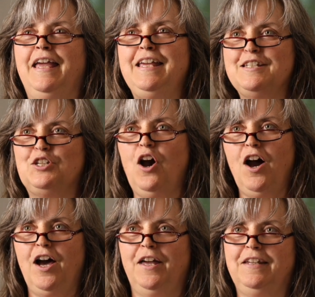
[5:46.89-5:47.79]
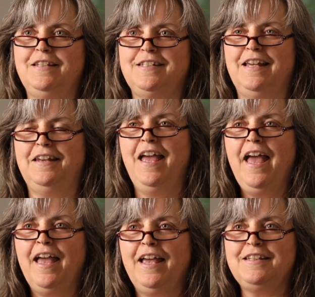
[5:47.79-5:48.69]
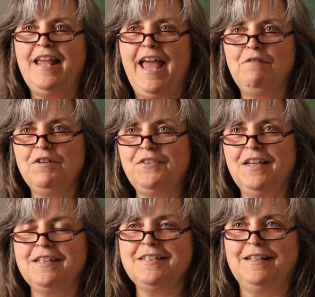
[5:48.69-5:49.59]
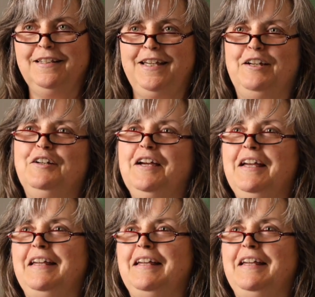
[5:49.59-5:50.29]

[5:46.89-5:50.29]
He's gone, he said. Everything is clear.